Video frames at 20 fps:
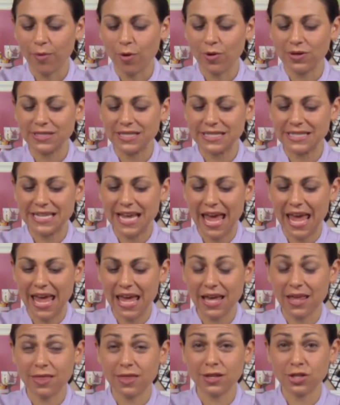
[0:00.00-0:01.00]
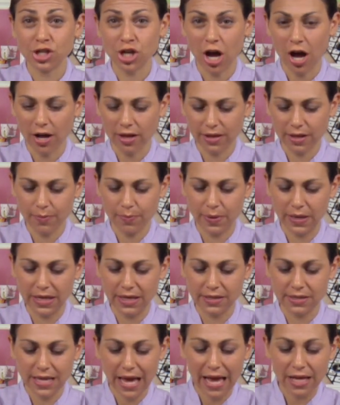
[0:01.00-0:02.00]
I'm going to take the chocolate
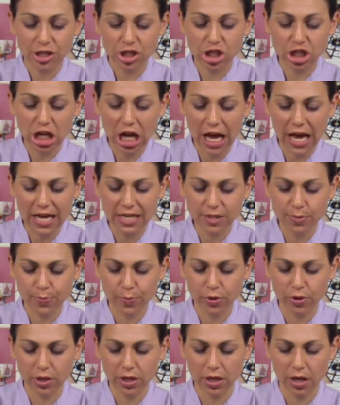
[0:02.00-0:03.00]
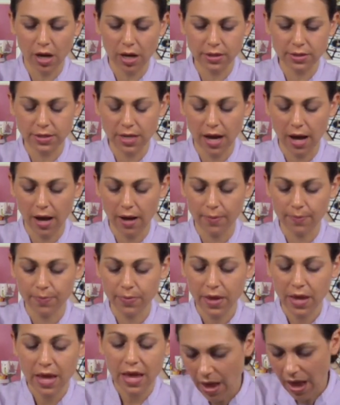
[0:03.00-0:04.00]
piece and just put it on top.
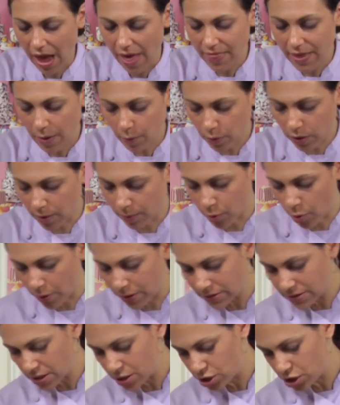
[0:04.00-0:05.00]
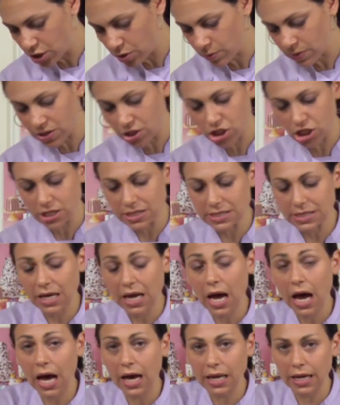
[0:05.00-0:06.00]
And then what I'm going to do is just
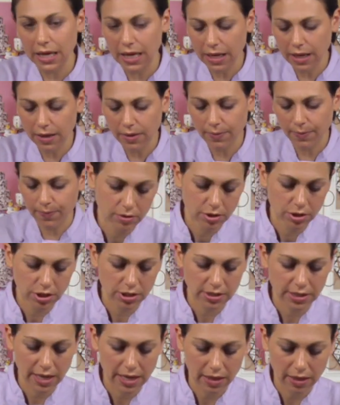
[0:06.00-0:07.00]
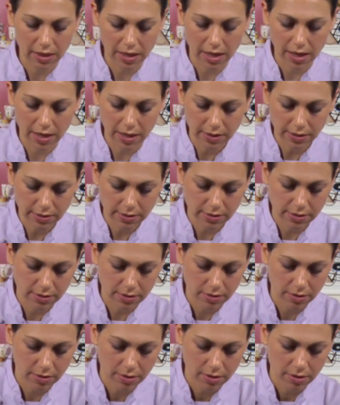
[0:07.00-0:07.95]
cut it, just like this.